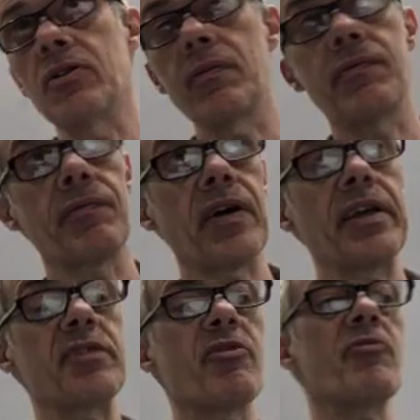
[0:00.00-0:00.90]
lots of
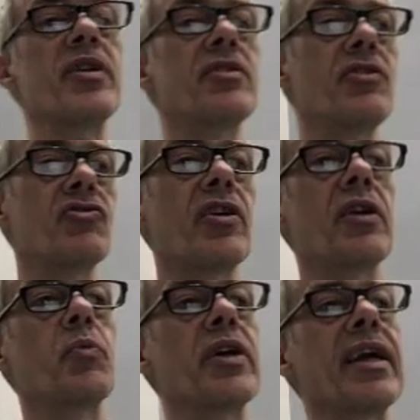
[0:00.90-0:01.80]
fun experiments to
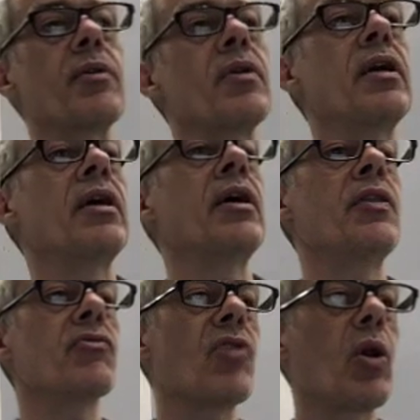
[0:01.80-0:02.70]
try and work out
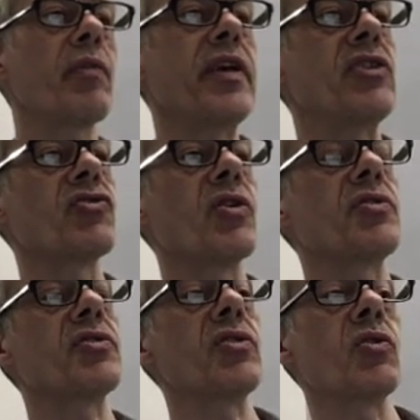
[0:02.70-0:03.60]
the role of
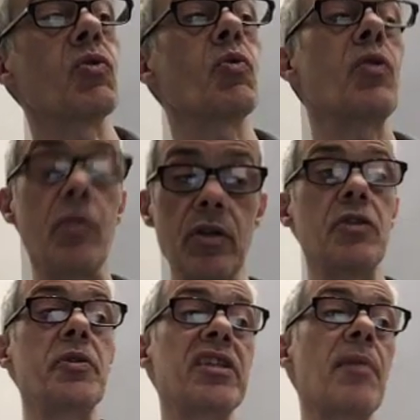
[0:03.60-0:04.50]
introns or
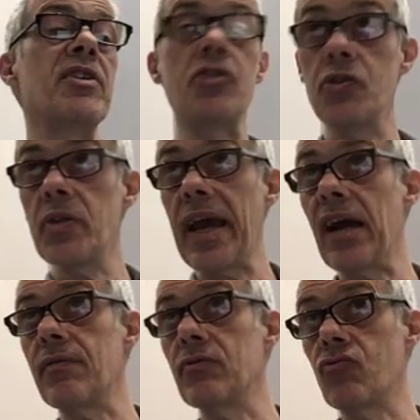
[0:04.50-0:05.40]
to establish do they
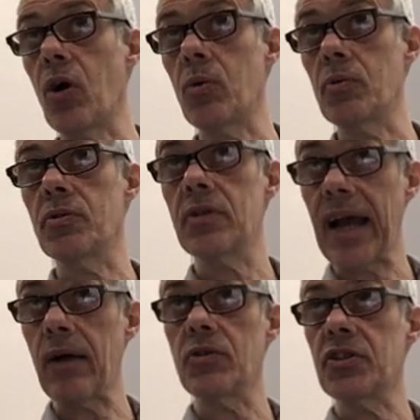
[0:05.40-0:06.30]
have roles
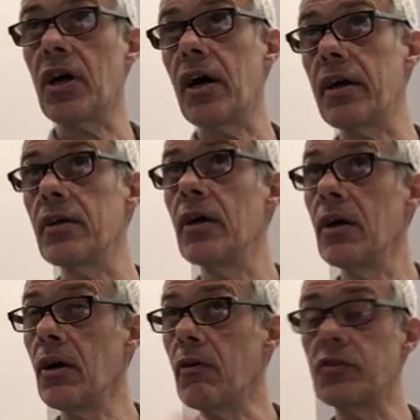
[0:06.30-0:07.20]
outside
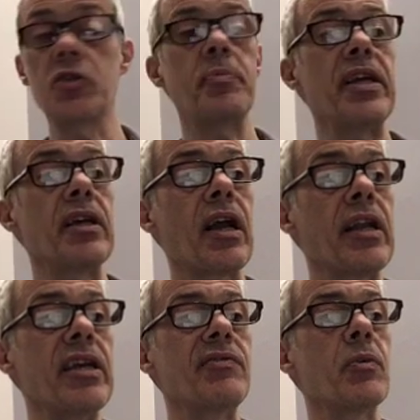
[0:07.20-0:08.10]
of just being
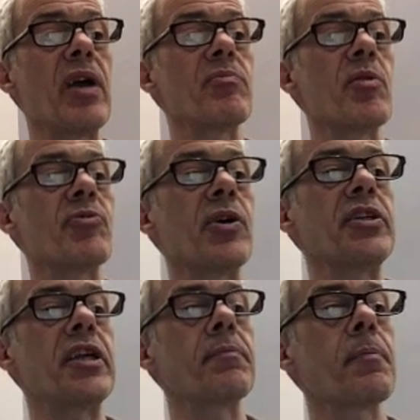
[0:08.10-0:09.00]
cleaved away from a
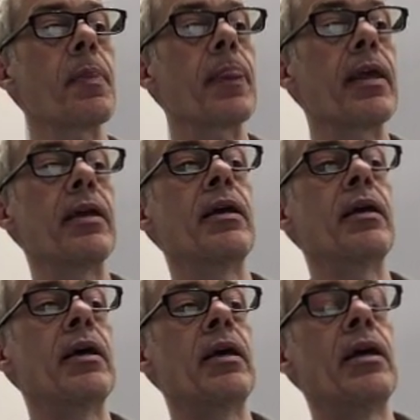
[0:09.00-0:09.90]
protein.
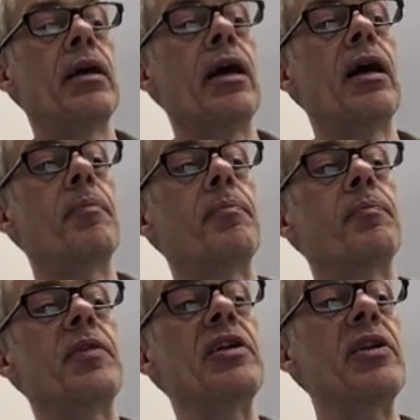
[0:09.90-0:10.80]
Um,
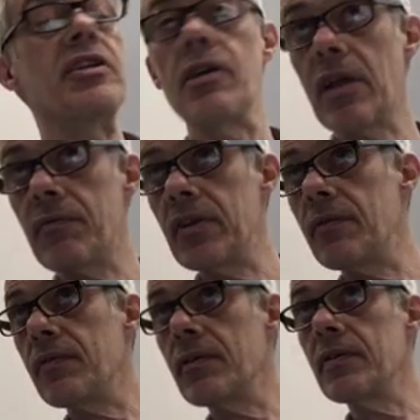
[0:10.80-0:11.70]
you don't need to know that for, the,
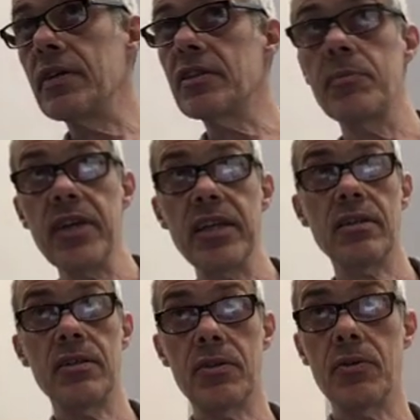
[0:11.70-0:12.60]
for this
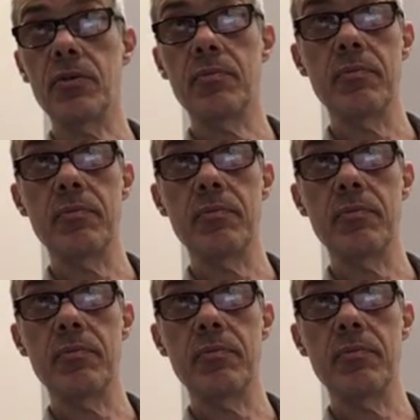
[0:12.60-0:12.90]
subject. I just thought